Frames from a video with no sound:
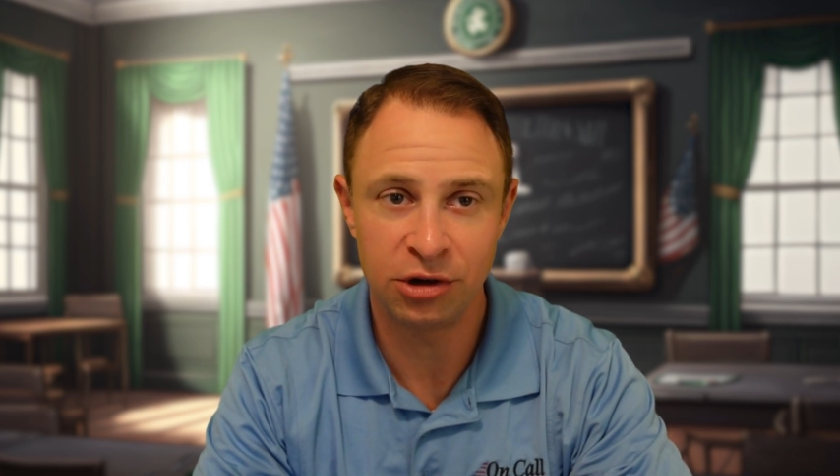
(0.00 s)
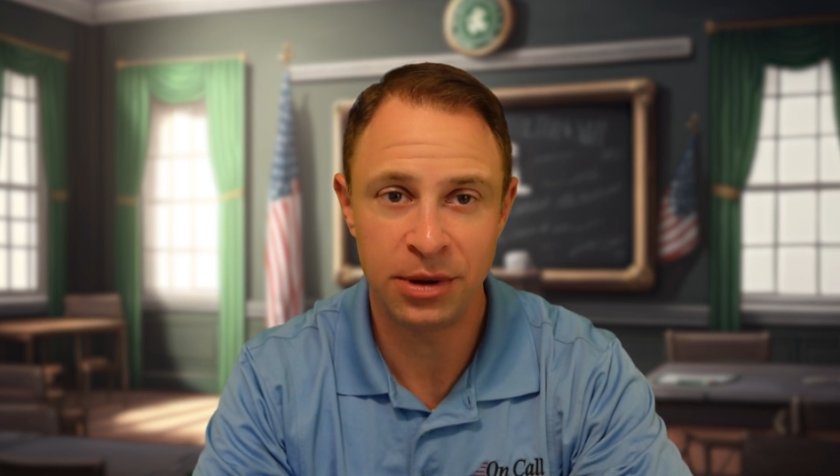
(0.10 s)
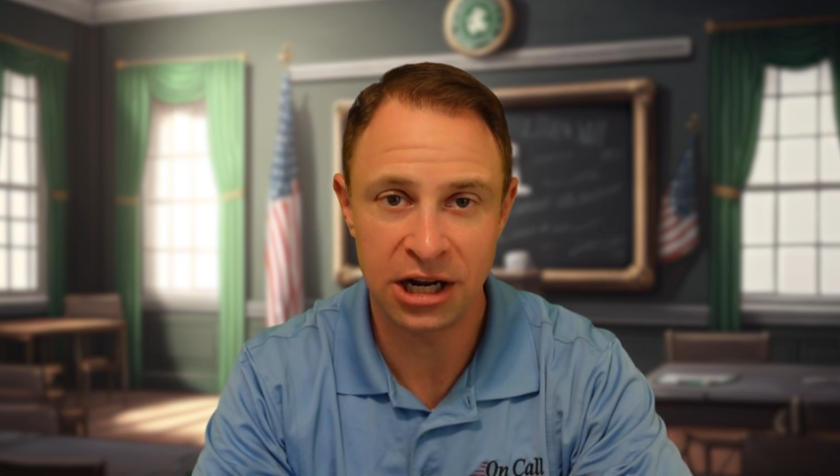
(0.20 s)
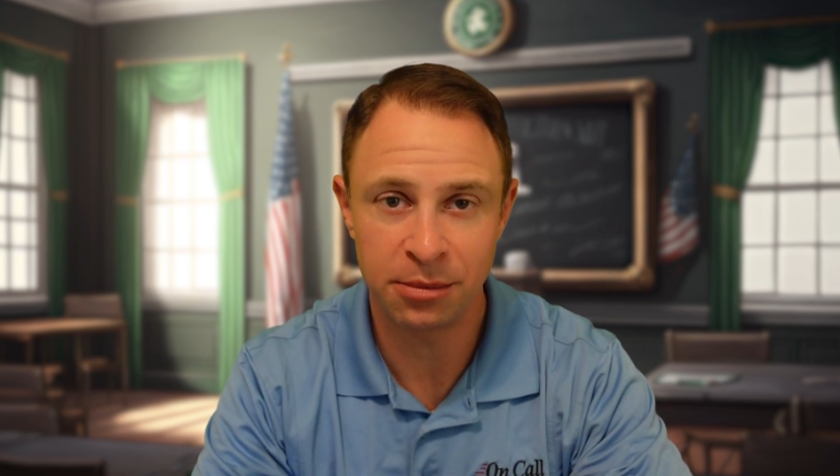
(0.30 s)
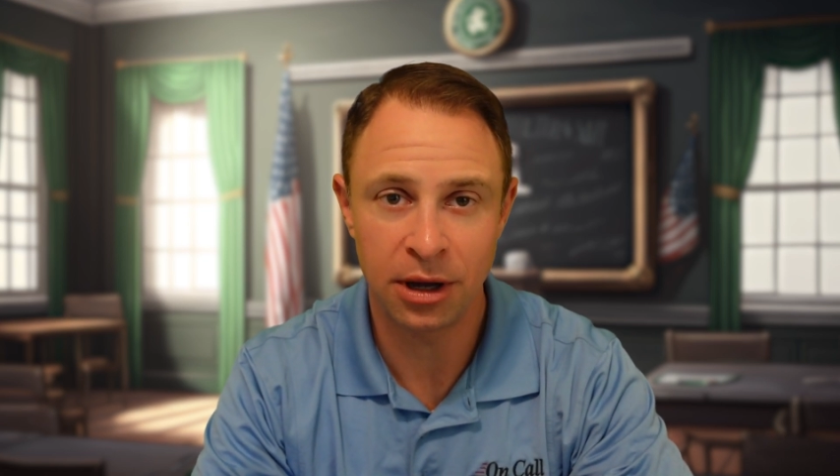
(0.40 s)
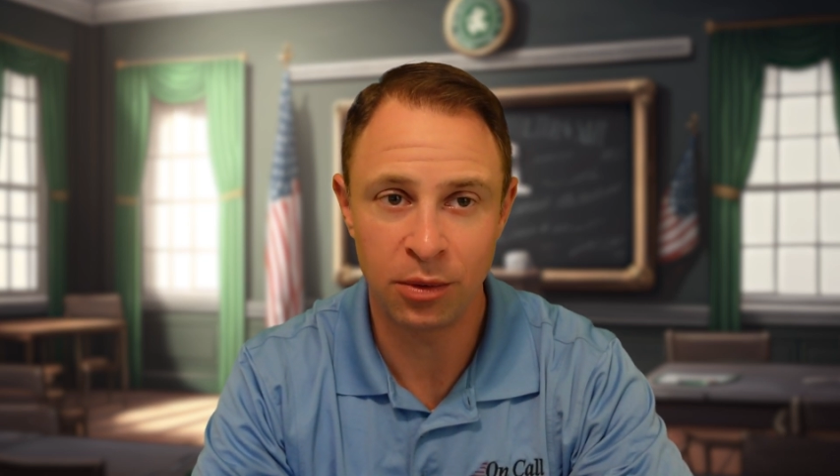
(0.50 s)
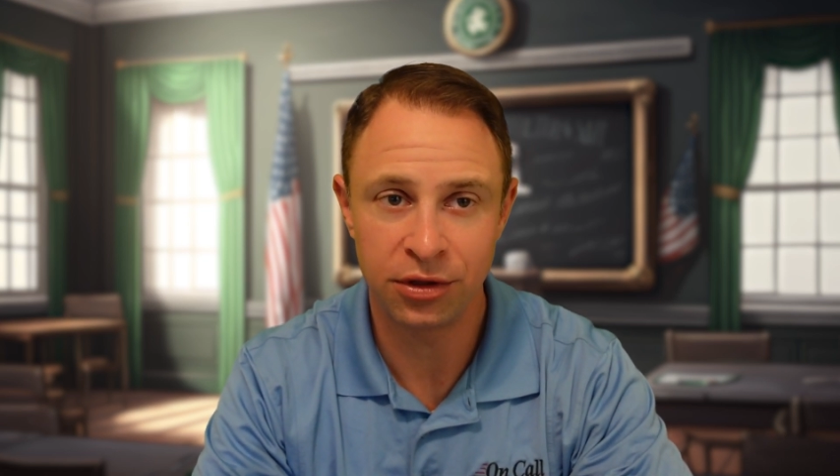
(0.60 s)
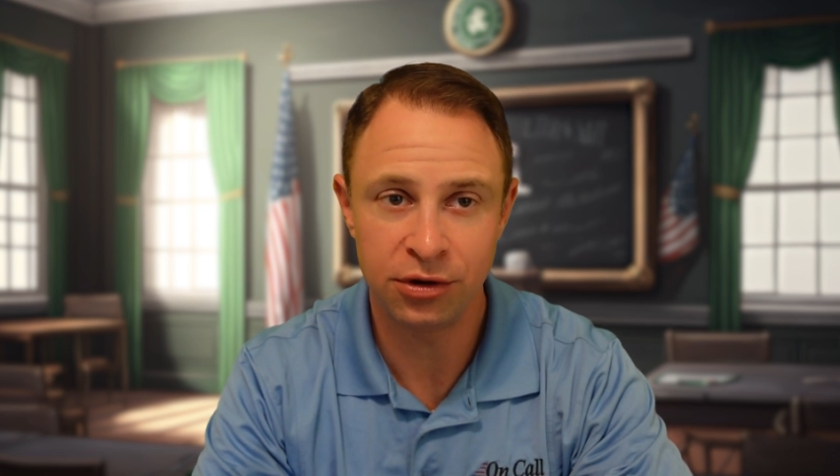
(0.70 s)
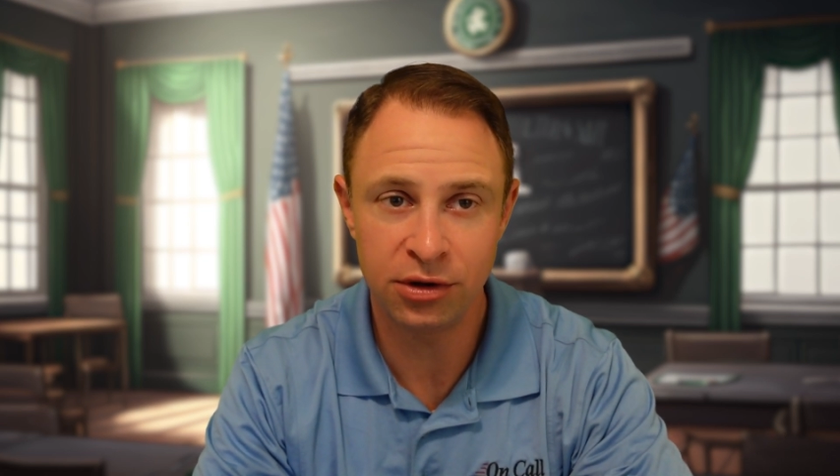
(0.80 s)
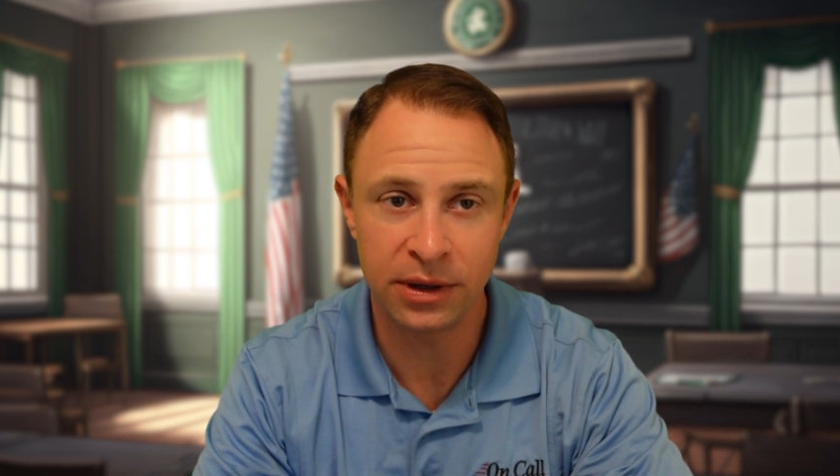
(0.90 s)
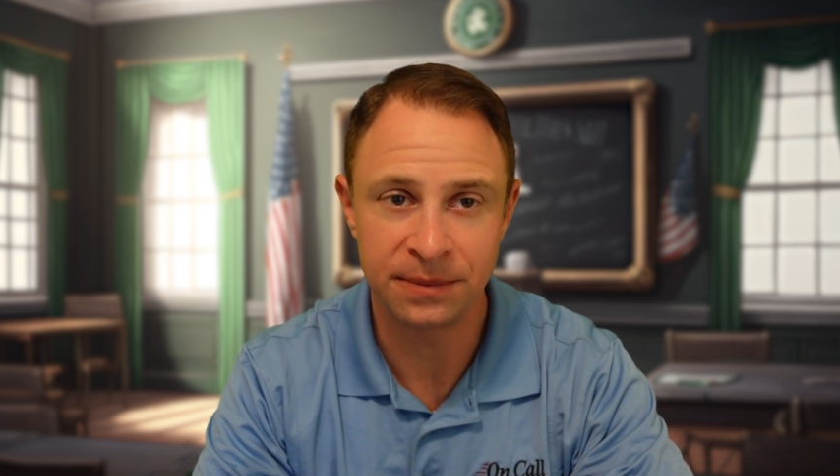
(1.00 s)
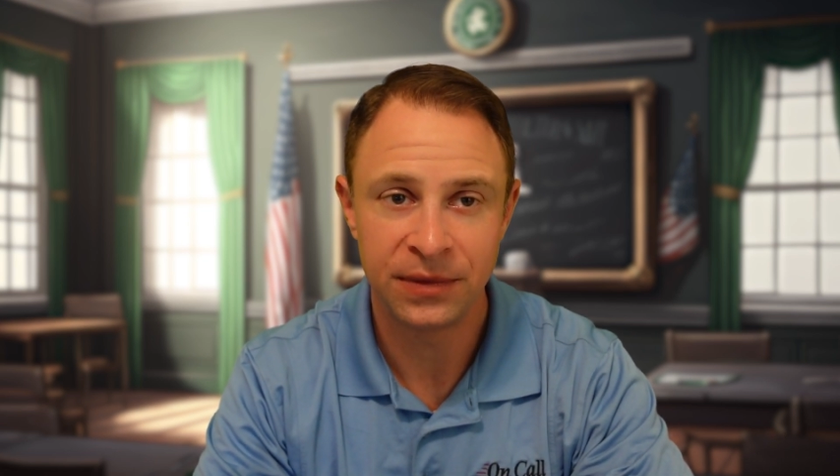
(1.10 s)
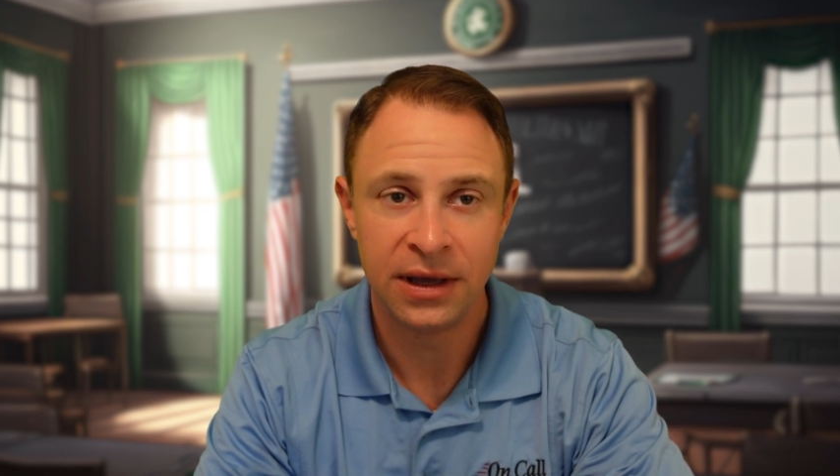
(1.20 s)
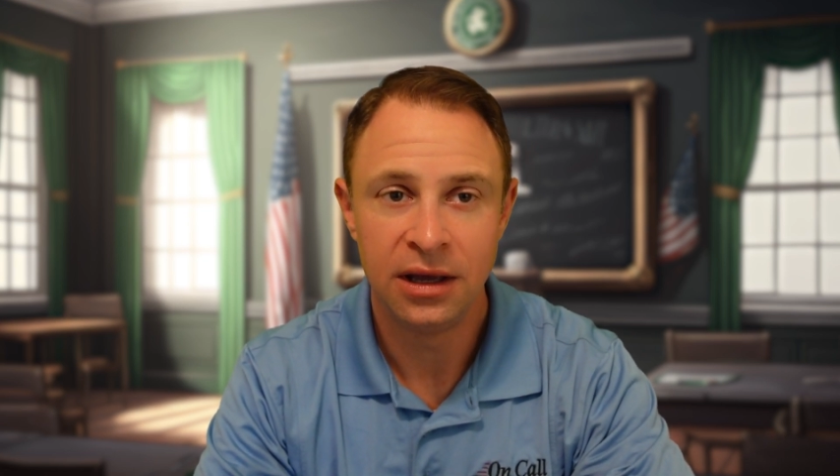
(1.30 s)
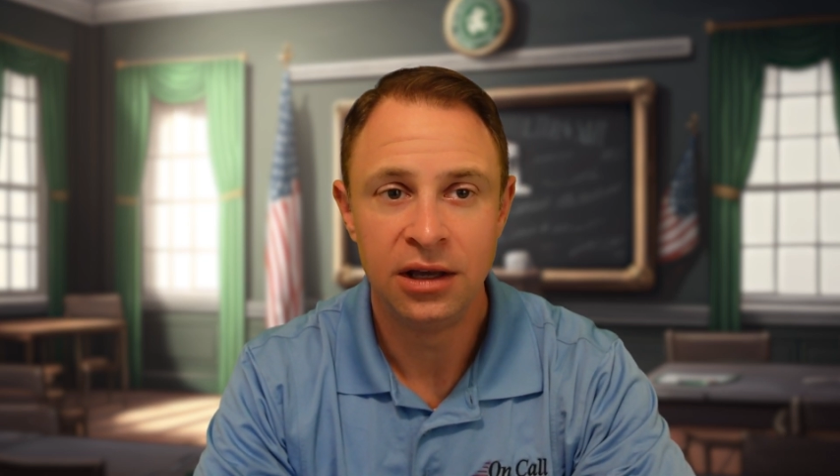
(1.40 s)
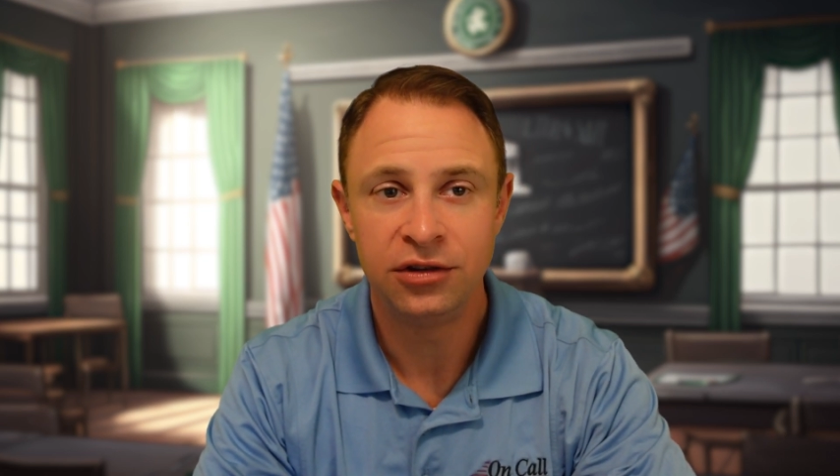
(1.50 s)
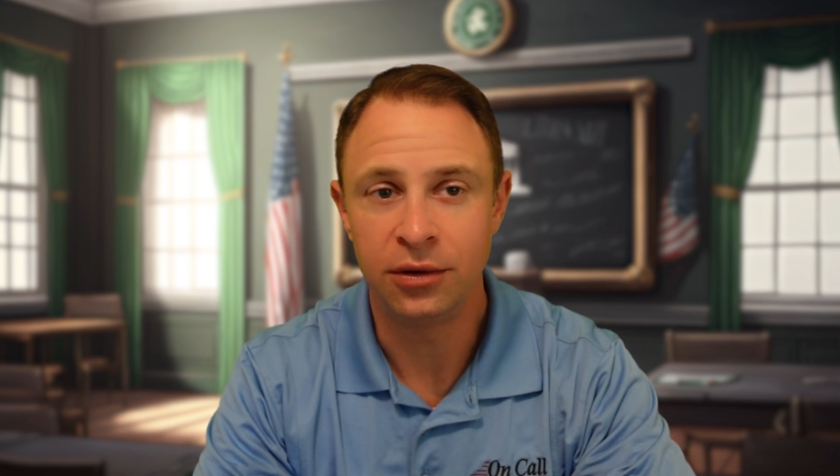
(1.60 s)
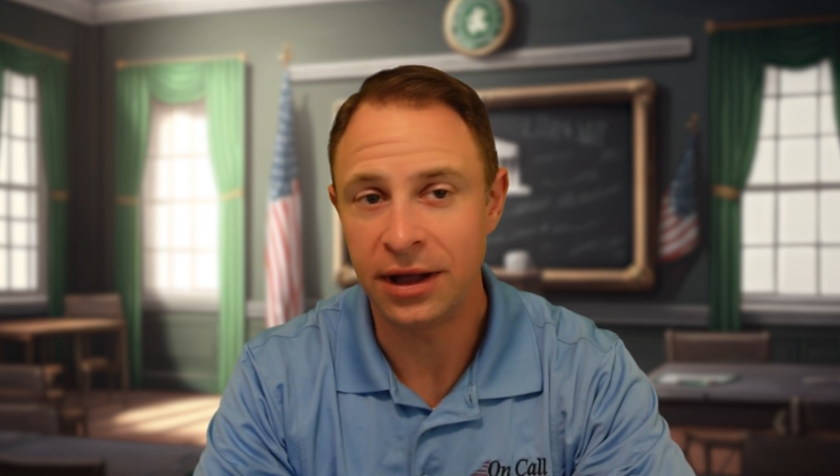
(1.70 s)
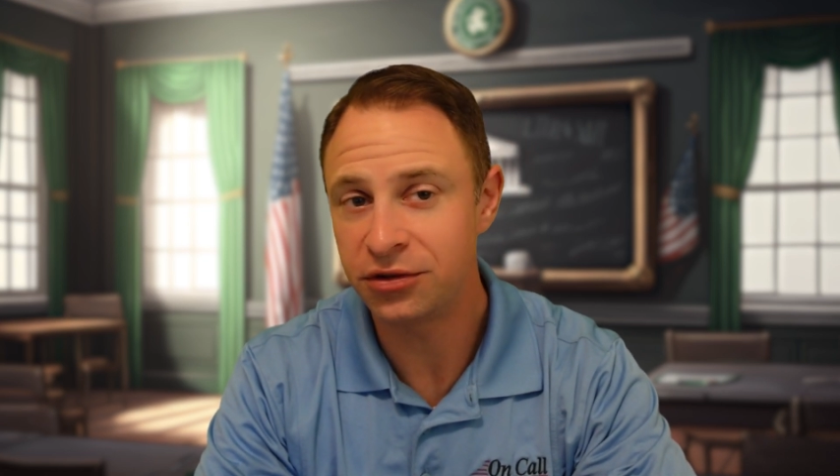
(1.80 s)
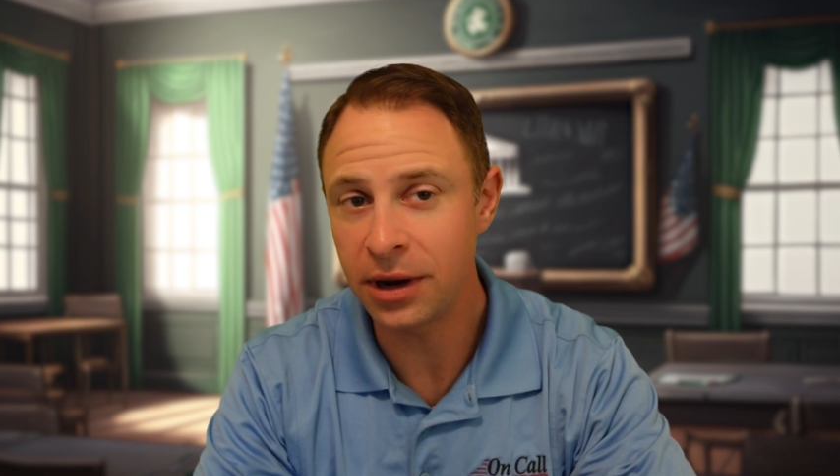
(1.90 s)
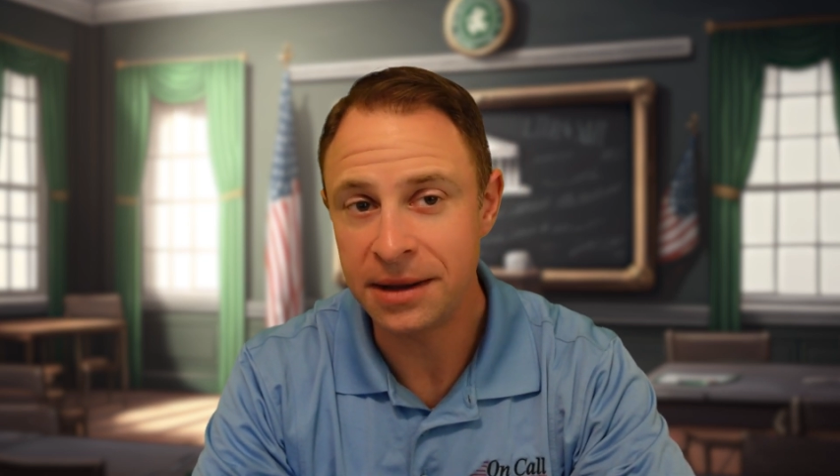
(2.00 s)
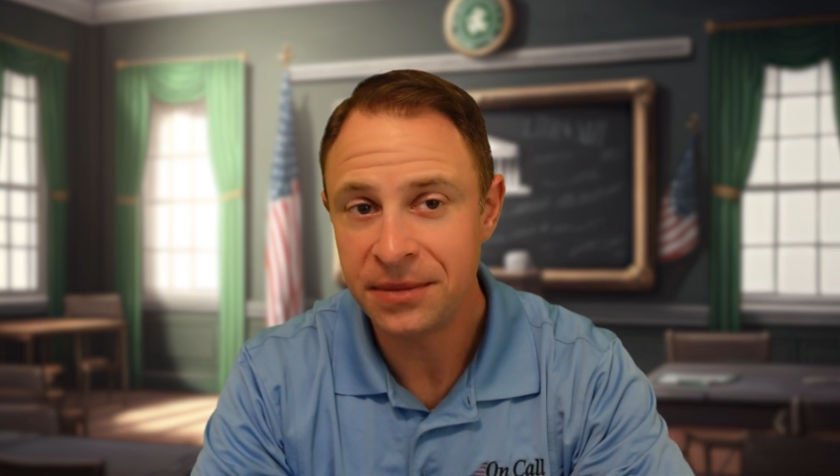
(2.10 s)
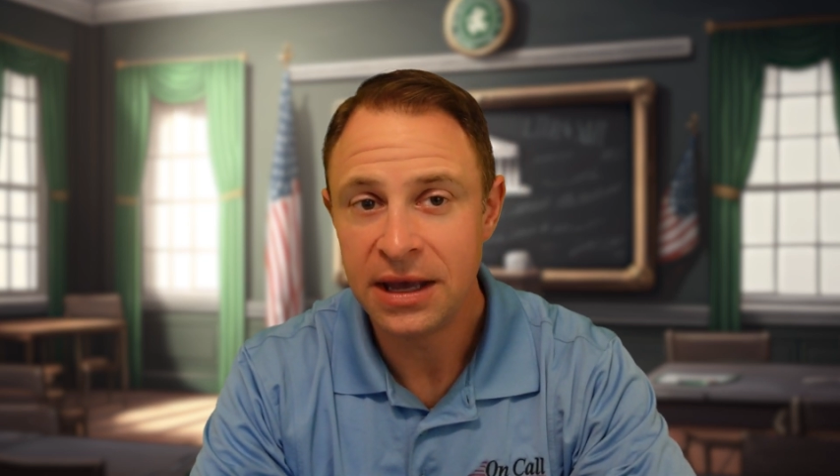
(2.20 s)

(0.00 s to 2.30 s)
depending upon what they're doing. So that's right,